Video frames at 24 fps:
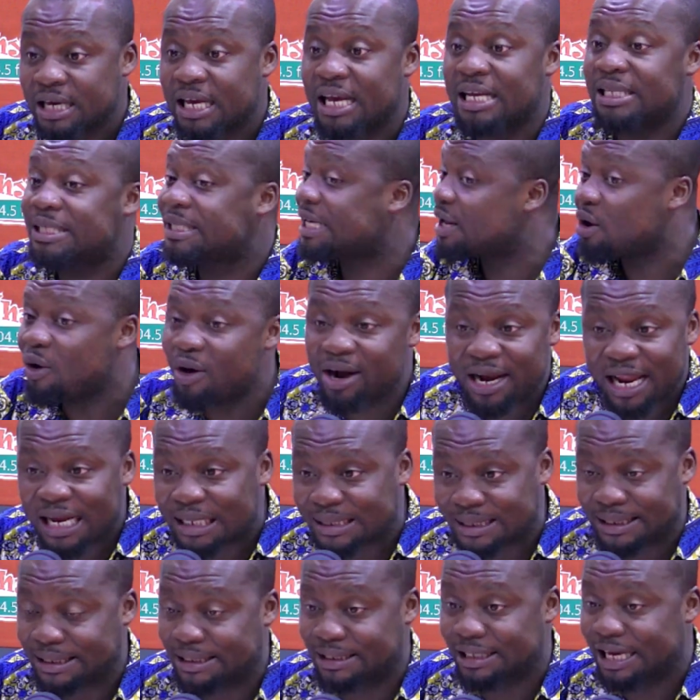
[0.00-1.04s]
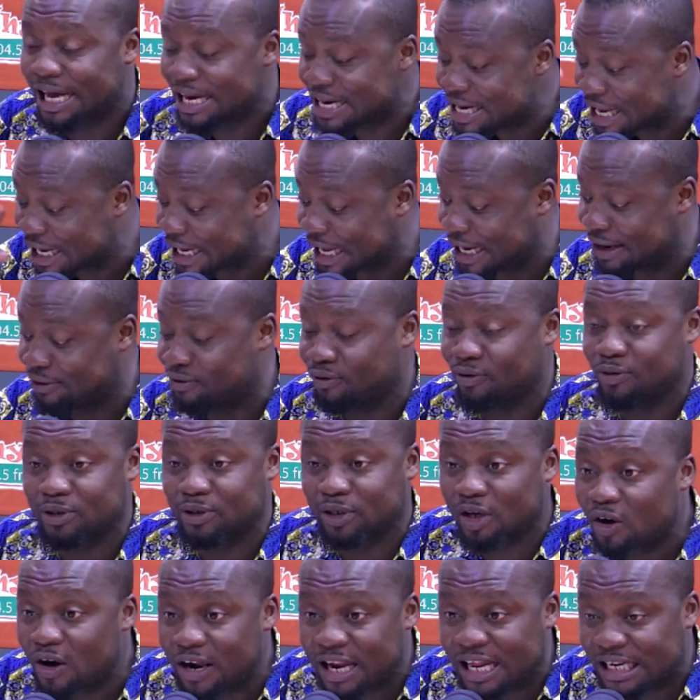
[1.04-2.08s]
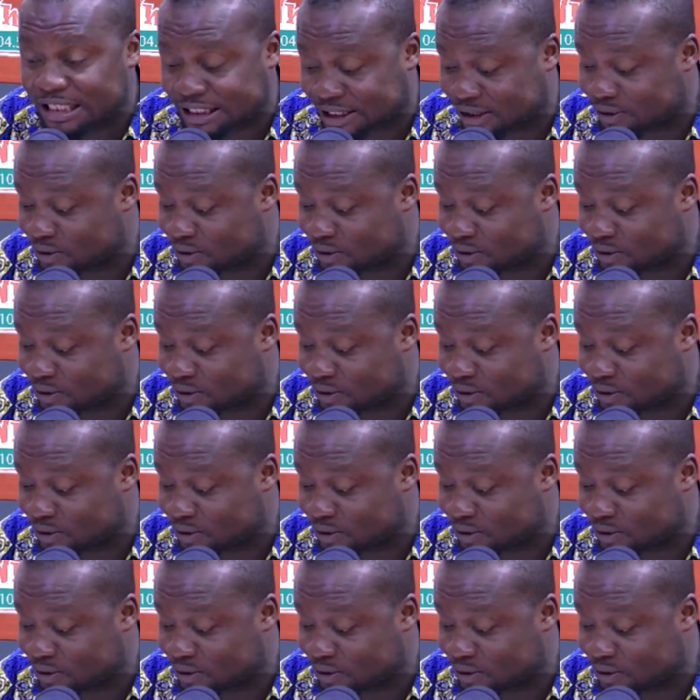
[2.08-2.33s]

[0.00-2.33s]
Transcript: Zero election, and they come zero election.